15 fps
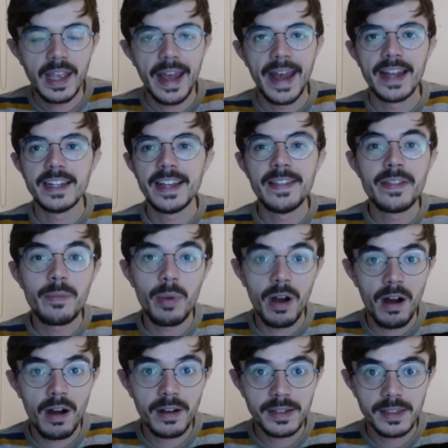and in the
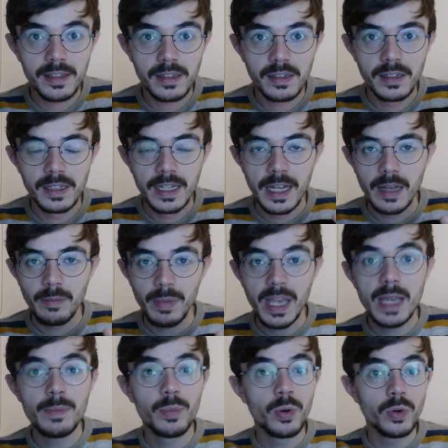past,
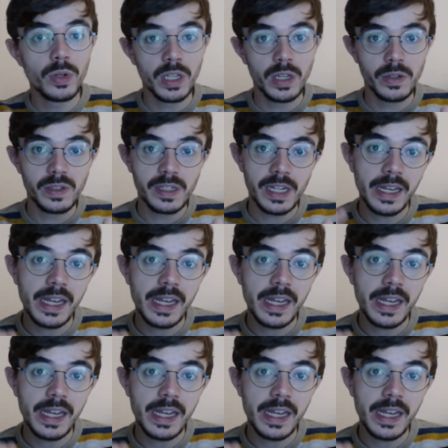people used to